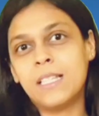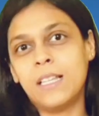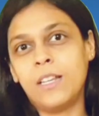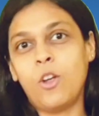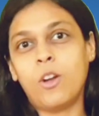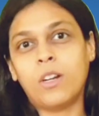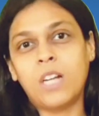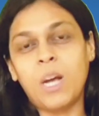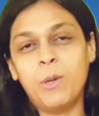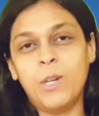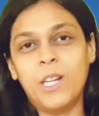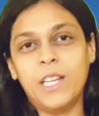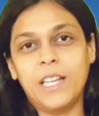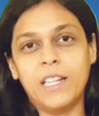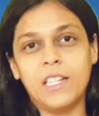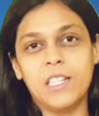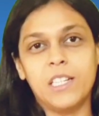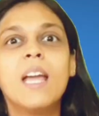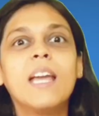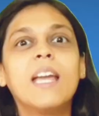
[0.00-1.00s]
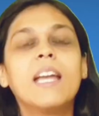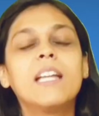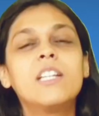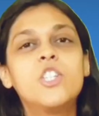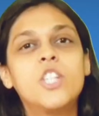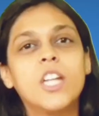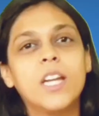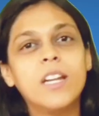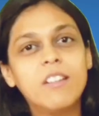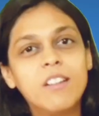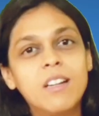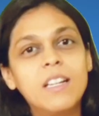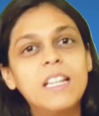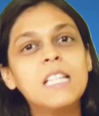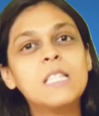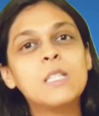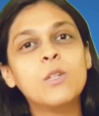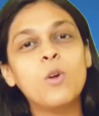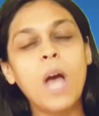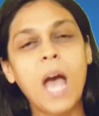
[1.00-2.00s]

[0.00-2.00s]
in your communication. It generally so